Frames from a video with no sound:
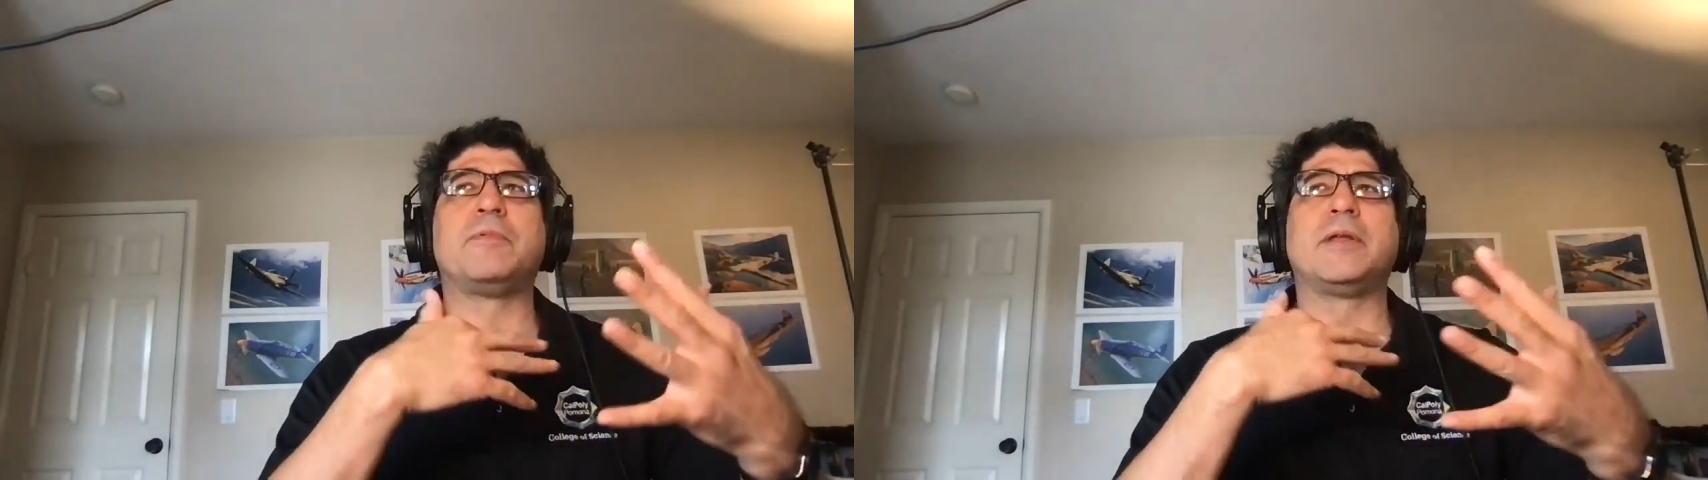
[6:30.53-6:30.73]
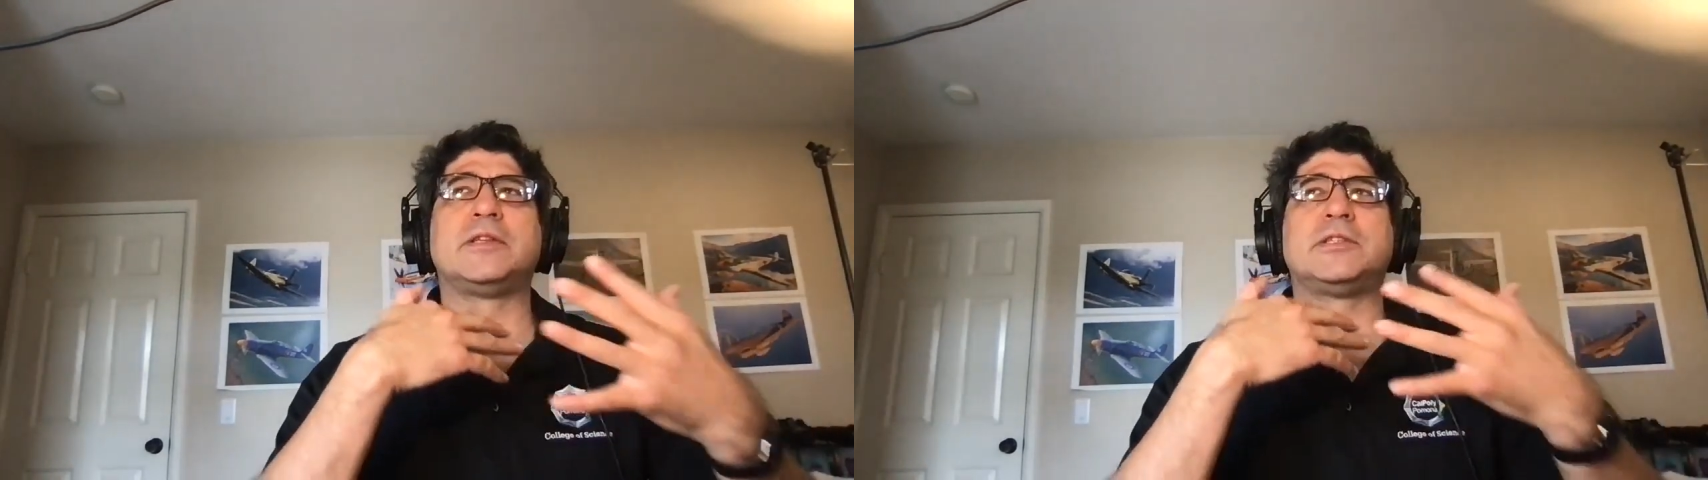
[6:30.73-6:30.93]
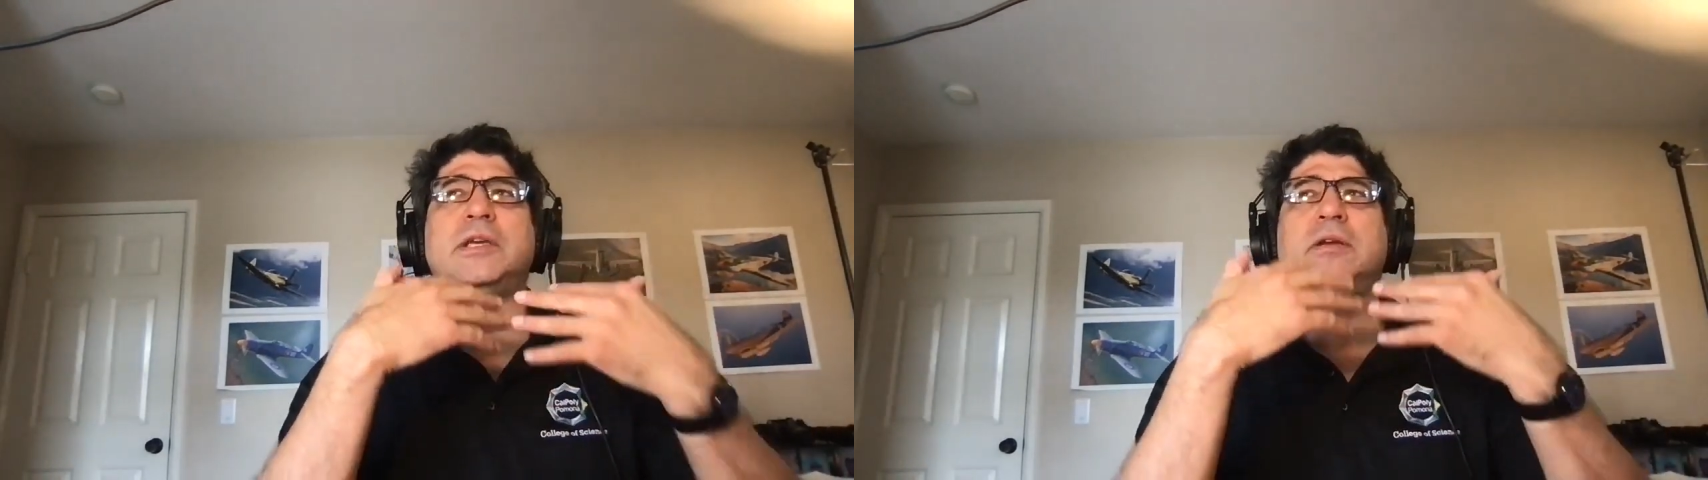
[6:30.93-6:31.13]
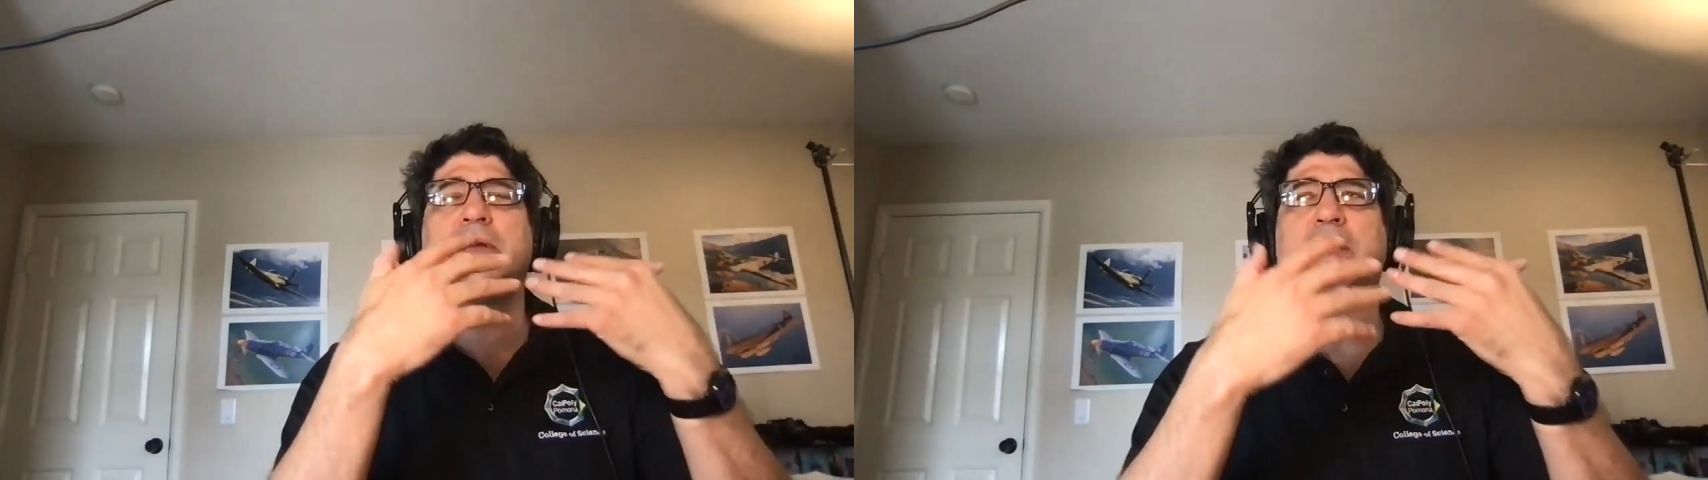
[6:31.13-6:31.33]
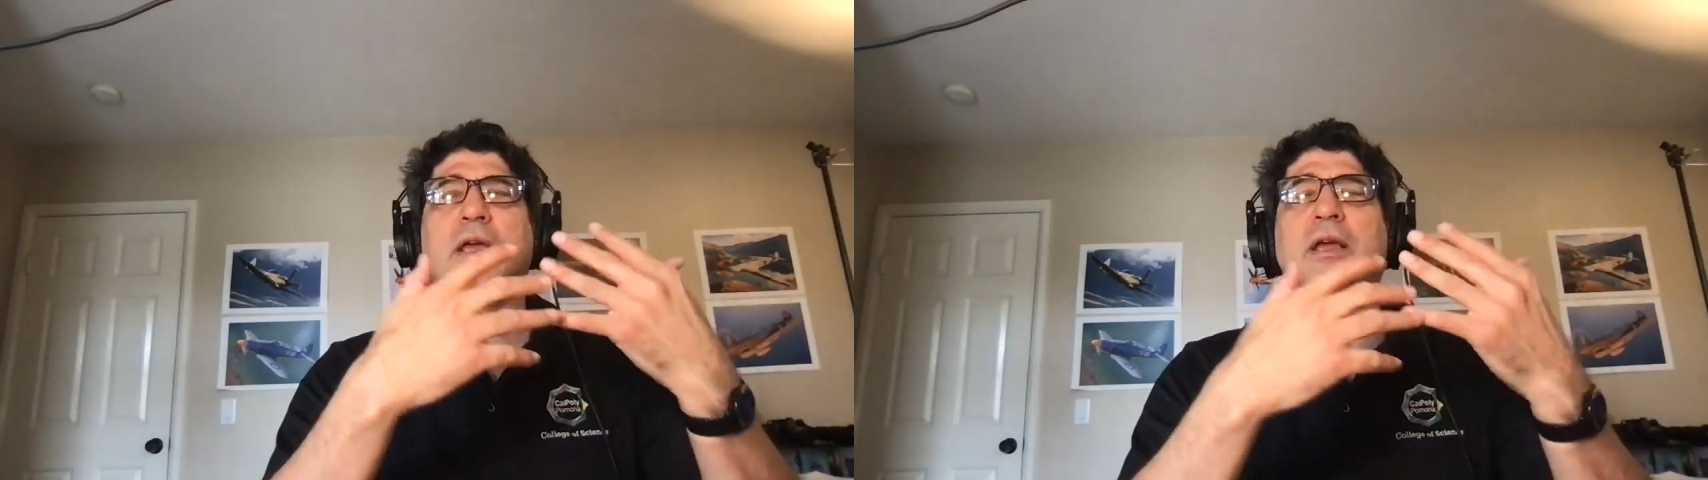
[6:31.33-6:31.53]
with she or
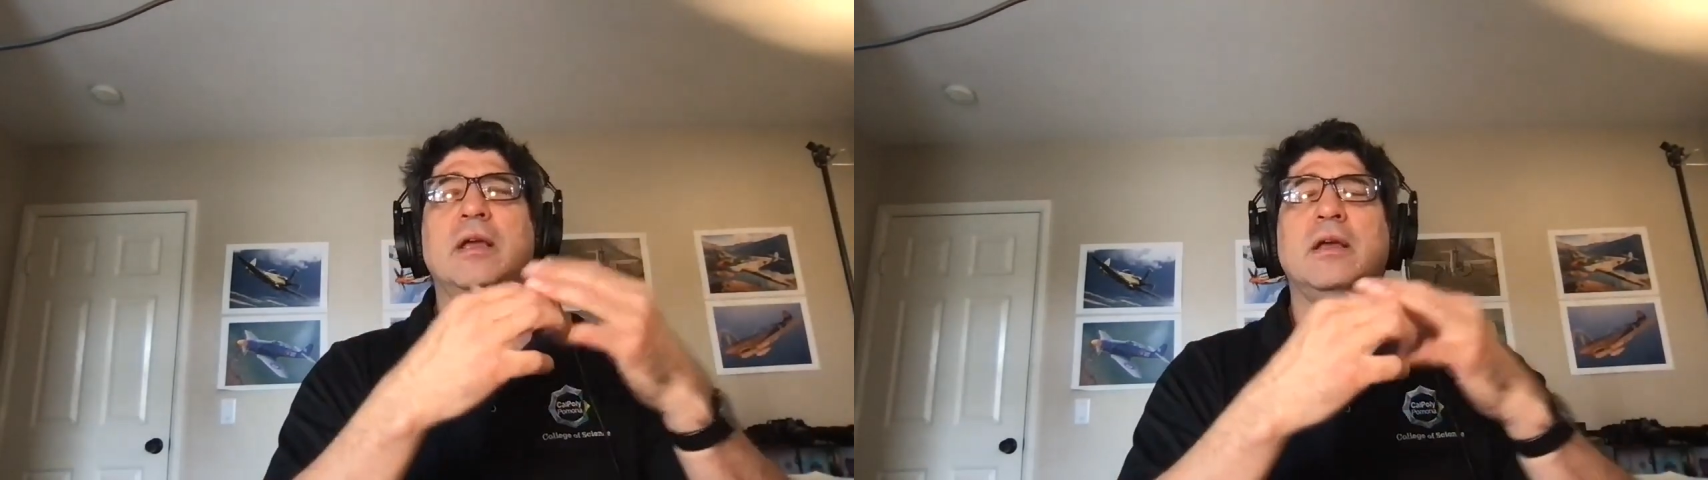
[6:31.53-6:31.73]
he.